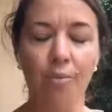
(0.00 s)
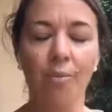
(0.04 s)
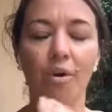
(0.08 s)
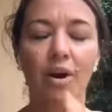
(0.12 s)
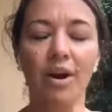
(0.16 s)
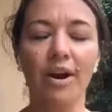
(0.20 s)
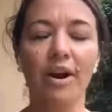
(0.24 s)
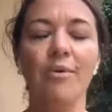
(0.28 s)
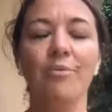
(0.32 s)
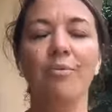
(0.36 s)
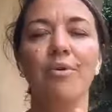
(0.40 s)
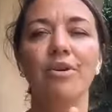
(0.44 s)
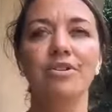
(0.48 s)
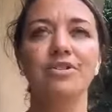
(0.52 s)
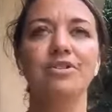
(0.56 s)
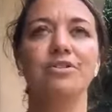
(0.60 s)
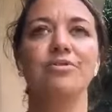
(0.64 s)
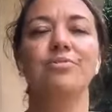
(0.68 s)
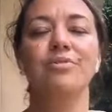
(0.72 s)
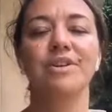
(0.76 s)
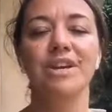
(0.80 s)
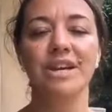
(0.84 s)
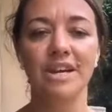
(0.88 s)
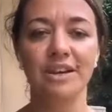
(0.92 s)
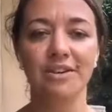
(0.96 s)
what I want
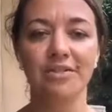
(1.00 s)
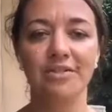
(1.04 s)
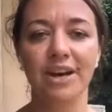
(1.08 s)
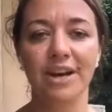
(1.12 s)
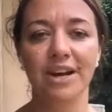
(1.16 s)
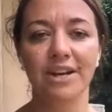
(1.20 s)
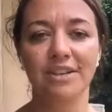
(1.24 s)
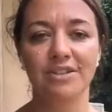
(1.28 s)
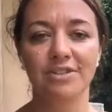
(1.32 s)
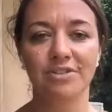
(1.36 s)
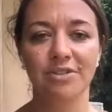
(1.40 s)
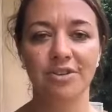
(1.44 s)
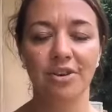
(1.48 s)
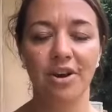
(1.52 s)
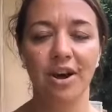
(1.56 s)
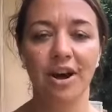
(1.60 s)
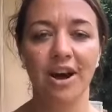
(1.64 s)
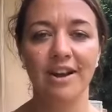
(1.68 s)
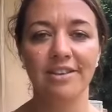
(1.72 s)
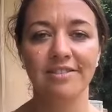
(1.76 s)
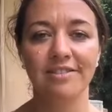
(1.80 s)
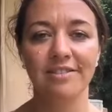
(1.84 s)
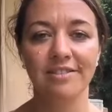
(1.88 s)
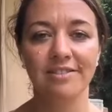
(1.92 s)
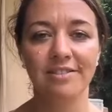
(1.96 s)
to reiterate to you
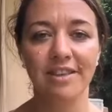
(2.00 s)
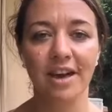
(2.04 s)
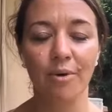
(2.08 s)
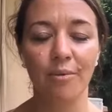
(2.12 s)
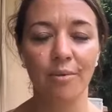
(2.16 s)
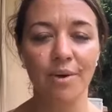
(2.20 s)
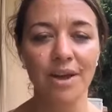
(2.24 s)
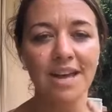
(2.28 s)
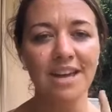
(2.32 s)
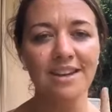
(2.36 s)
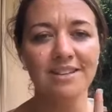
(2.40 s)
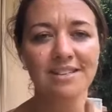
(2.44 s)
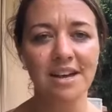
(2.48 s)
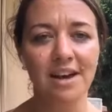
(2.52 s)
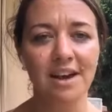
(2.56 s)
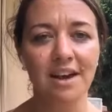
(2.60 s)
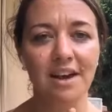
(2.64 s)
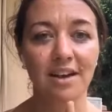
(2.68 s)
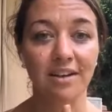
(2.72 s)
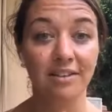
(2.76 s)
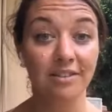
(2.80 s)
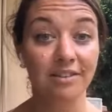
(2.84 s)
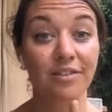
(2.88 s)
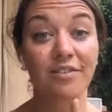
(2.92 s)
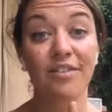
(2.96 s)
guys is that we get to
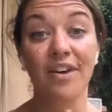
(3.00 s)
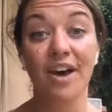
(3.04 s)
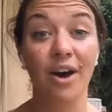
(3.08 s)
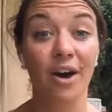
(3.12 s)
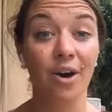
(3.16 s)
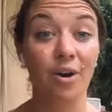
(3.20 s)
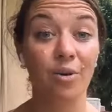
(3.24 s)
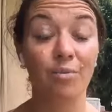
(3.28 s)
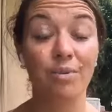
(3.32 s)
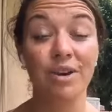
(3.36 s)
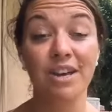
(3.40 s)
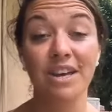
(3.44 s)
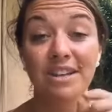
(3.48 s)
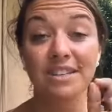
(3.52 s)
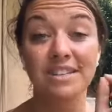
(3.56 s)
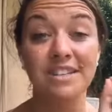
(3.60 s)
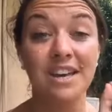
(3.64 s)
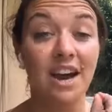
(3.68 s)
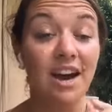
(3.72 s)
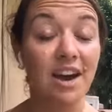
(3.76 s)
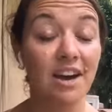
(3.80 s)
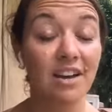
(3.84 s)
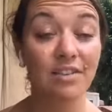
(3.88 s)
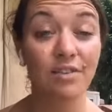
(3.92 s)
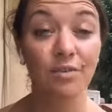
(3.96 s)
ask for help. We get
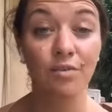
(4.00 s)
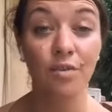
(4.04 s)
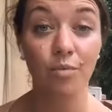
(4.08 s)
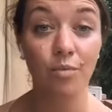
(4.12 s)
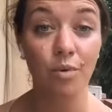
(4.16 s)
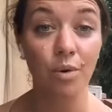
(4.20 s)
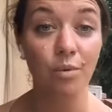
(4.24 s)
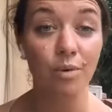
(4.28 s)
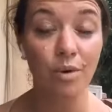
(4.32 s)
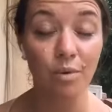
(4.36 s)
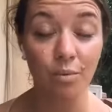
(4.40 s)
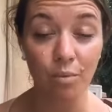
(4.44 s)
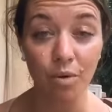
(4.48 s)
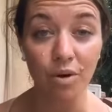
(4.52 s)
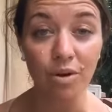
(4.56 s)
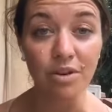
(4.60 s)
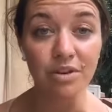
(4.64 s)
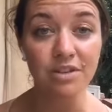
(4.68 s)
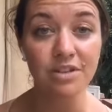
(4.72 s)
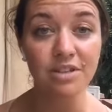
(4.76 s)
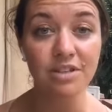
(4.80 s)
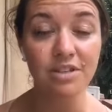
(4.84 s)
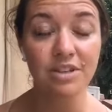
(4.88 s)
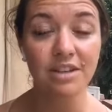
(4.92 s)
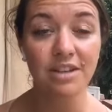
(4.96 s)
to ask for what we
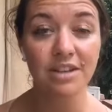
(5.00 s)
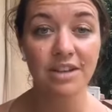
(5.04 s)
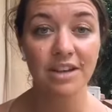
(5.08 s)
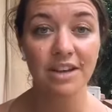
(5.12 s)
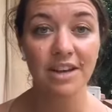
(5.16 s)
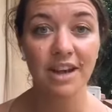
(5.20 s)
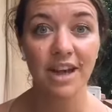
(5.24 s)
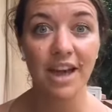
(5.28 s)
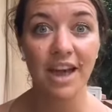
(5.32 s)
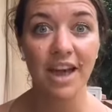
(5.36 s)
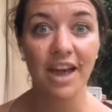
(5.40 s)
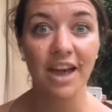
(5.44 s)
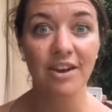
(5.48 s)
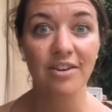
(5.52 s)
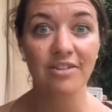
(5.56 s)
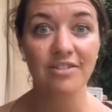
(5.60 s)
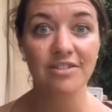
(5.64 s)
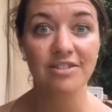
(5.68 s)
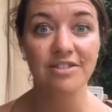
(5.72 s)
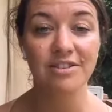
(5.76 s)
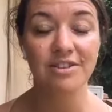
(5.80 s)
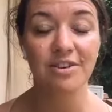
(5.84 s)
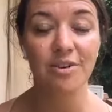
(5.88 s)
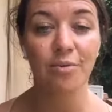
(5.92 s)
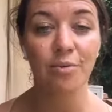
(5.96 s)
want
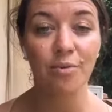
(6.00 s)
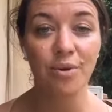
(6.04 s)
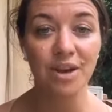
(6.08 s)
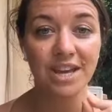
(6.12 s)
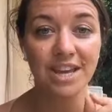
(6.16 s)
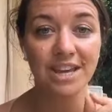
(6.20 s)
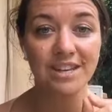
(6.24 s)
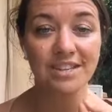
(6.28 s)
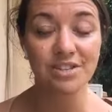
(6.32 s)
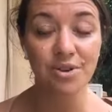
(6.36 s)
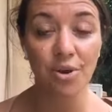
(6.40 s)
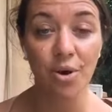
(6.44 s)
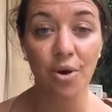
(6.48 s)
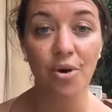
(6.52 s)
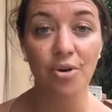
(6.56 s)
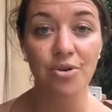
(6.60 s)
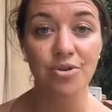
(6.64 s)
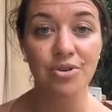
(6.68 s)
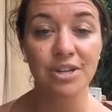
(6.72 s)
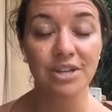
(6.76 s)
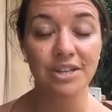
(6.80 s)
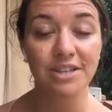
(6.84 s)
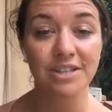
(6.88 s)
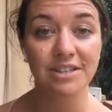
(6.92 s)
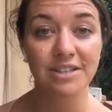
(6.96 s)
and we get to
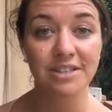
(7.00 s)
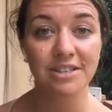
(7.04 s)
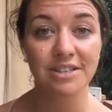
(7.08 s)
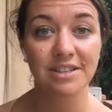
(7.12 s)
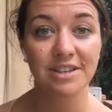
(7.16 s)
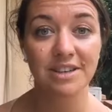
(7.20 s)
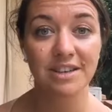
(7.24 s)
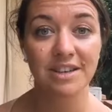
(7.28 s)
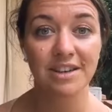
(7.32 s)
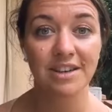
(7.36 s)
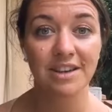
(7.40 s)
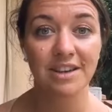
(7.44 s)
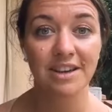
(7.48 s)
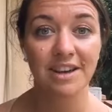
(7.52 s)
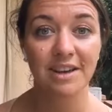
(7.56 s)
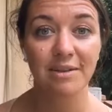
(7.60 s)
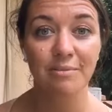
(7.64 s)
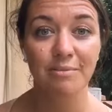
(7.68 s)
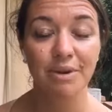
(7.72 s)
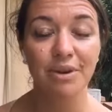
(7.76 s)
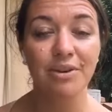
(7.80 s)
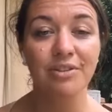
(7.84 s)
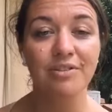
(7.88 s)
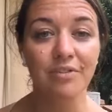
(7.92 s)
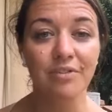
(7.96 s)
own it.
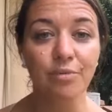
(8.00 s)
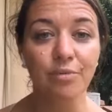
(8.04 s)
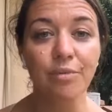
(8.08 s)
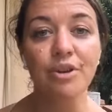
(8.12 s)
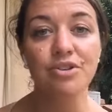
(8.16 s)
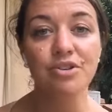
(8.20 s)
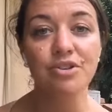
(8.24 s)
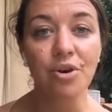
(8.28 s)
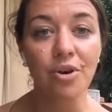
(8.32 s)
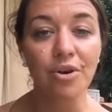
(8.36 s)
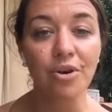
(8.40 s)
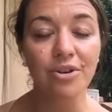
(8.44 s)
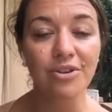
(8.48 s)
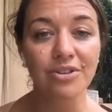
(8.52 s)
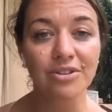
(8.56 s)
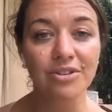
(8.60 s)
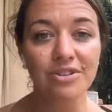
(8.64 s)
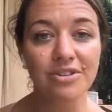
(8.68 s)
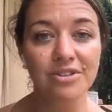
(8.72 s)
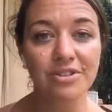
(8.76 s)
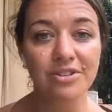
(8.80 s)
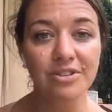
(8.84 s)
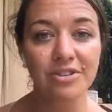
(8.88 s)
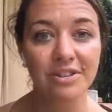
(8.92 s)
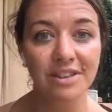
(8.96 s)
Because if we
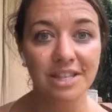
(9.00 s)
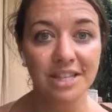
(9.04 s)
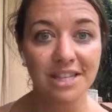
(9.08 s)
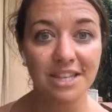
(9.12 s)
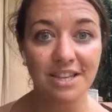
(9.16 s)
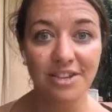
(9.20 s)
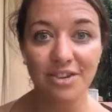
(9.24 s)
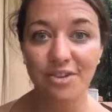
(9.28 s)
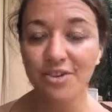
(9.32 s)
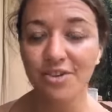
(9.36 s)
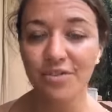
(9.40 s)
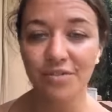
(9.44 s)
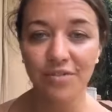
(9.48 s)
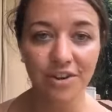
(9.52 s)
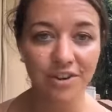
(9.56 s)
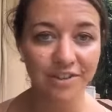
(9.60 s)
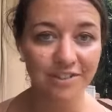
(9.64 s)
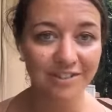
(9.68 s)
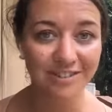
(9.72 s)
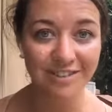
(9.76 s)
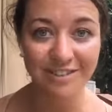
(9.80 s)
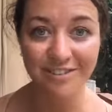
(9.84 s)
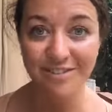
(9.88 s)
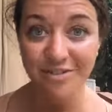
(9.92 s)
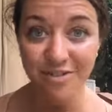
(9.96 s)
don't, then the
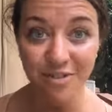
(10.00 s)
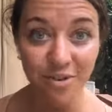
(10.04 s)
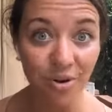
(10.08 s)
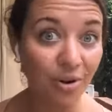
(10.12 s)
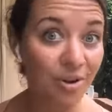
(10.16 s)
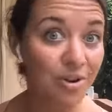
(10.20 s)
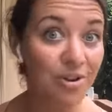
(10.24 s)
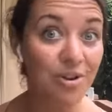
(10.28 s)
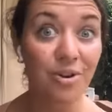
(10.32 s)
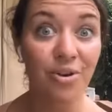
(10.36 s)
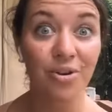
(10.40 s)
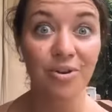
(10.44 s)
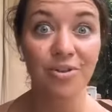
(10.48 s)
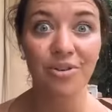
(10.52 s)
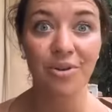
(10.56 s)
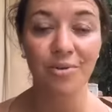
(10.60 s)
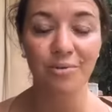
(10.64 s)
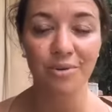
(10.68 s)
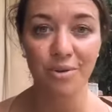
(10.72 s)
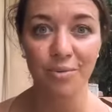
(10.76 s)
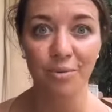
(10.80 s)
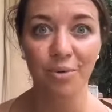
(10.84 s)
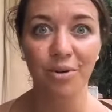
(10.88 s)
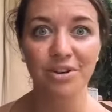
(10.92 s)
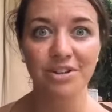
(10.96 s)
universe does not know
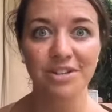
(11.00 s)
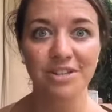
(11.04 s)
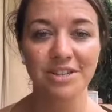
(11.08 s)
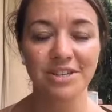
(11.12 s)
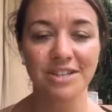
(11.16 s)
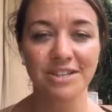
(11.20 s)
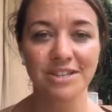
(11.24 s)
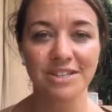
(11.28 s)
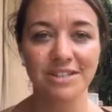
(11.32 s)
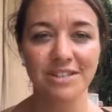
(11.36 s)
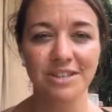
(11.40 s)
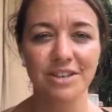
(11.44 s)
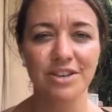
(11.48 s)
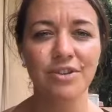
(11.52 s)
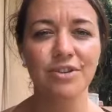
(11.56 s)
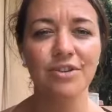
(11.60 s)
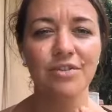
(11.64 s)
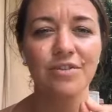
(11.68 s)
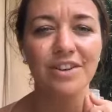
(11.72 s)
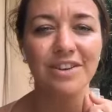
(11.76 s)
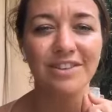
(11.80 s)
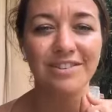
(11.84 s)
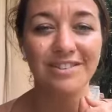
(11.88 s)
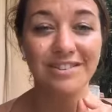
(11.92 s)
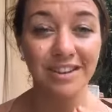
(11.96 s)
that we want it. The
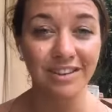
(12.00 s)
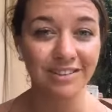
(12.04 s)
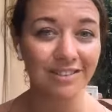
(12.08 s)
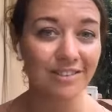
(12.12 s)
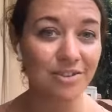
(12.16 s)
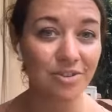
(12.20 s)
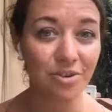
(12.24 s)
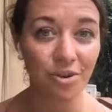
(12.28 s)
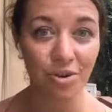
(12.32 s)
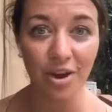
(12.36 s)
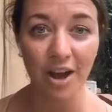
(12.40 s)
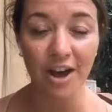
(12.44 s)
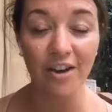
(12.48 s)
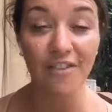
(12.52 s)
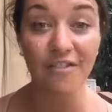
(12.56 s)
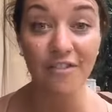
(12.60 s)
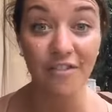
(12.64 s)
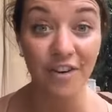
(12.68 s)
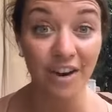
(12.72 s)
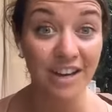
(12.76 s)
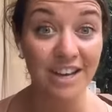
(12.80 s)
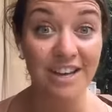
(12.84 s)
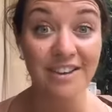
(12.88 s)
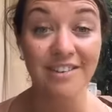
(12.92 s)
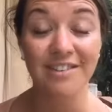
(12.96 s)
universe doesn't know how
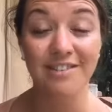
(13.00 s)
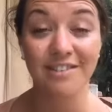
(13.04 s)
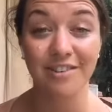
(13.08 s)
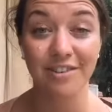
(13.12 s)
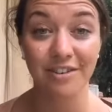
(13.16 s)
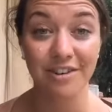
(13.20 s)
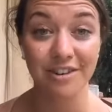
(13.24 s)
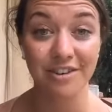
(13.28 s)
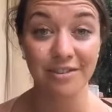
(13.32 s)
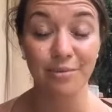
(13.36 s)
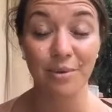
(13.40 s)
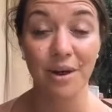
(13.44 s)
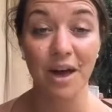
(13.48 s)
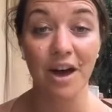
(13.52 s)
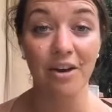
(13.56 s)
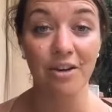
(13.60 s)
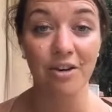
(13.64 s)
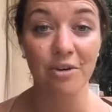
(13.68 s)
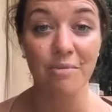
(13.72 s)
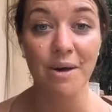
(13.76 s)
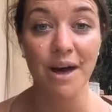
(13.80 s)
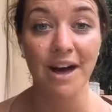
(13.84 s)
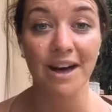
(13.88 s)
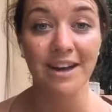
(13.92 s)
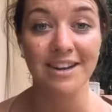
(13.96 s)
fucking serious we
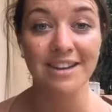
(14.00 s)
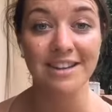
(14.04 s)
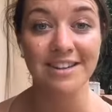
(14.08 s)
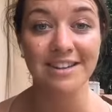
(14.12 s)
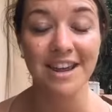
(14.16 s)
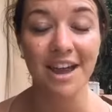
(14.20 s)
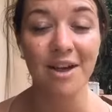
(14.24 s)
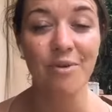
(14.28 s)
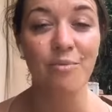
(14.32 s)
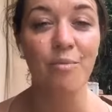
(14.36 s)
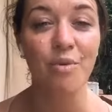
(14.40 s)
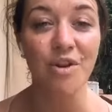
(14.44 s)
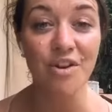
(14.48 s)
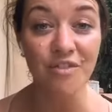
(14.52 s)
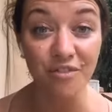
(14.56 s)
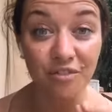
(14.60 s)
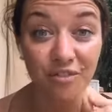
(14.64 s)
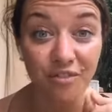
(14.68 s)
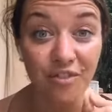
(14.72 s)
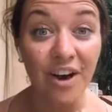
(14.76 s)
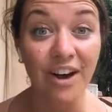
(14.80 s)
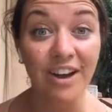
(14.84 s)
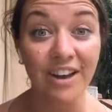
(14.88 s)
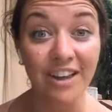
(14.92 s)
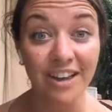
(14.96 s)
are about it. And we
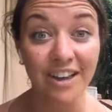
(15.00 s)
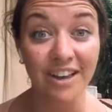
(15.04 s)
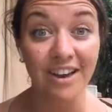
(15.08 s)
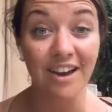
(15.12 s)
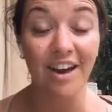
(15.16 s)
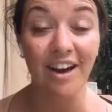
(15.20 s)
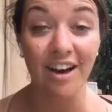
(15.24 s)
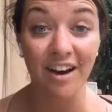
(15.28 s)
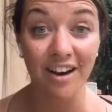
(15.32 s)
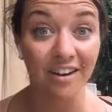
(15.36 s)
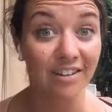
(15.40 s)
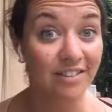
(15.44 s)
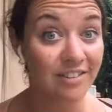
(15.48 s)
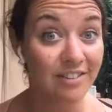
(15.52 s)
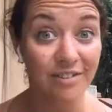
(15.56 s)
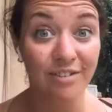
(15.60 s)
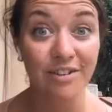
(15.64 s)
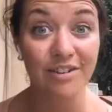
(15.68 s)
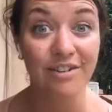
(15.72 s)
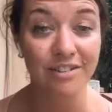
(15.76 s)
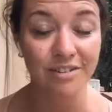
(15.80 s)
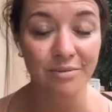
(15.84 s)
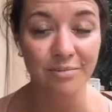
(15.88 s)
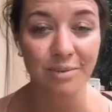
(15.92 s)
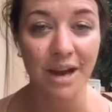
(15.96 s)
fucking are
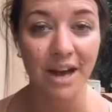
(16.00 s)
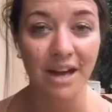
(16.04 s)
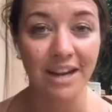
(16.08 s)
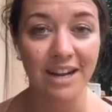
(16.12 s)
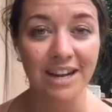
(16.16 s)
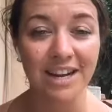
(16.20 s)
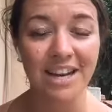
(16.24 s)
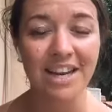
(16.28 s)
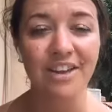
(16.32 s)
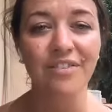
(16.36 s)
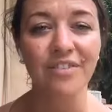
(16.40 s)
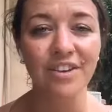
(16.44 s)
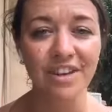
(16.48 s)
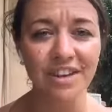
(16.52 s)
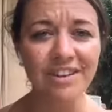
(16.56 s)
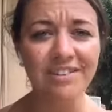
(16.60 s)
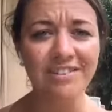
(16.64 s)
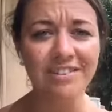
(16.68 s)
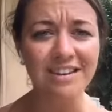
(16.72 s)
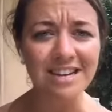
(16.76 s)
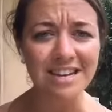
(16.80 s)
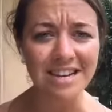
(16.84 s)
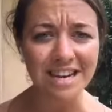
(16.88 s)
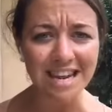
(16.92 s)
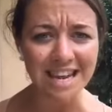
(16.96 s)
serious about it. If it
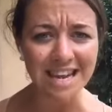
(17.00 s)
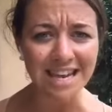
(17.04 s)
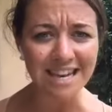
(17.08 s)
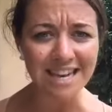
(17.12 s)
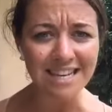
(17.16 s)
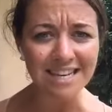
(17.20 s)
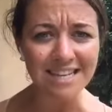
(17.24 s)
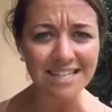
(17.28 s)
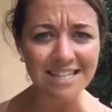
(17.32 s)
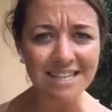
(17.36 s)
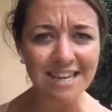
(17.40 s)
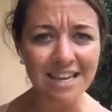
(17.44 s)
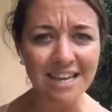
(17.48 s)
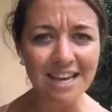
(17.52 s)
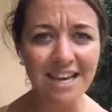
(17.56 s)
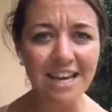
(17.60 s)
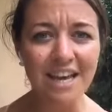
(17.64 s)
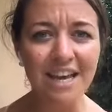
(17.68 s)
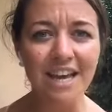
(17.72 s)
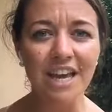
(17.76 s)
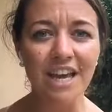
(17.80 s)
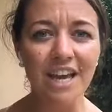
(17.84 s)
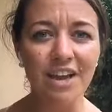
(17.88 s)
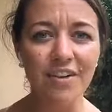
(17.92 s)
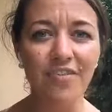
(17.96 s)
is a need,
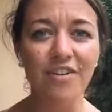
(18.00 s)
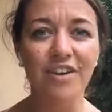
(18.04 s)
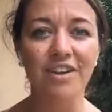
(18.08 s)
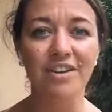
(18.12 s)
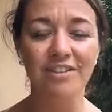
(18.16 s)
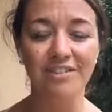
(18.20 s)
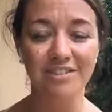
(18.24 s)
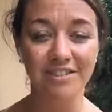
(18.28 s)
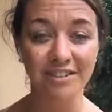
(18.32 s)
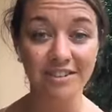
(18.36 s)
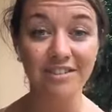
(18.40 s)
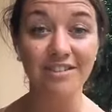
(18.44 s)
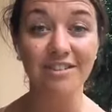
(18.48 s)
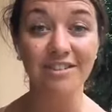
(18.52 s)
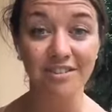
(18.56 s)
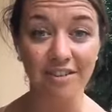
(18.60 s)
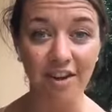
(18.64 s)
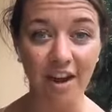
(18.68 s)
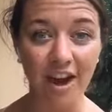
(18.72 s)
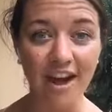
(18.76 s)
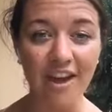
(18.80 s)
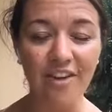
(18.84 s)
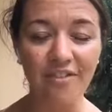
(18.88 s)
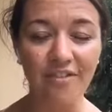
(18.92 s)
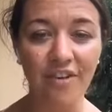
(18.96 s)
if it is a
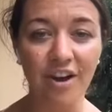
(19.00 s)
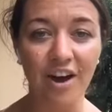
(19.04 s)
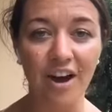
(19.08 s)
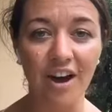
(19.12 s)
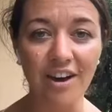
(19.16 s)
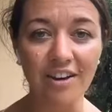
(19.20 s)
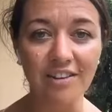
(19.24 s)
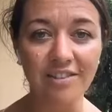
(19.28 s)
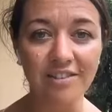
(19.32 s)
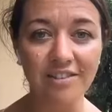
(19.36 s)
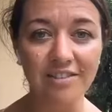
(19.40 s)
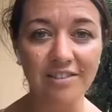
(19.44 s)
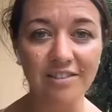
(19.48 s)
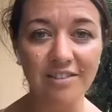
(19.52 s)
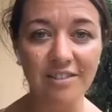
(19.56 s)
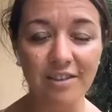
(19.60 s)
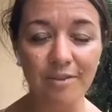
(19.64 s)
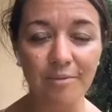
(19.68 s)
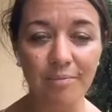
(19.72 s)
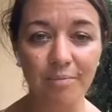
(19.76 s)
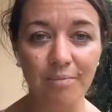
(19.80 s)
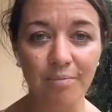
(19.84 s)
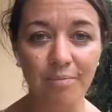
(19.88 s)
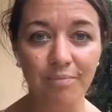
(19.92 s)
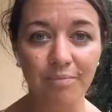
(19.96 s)
desire for us,
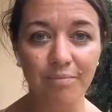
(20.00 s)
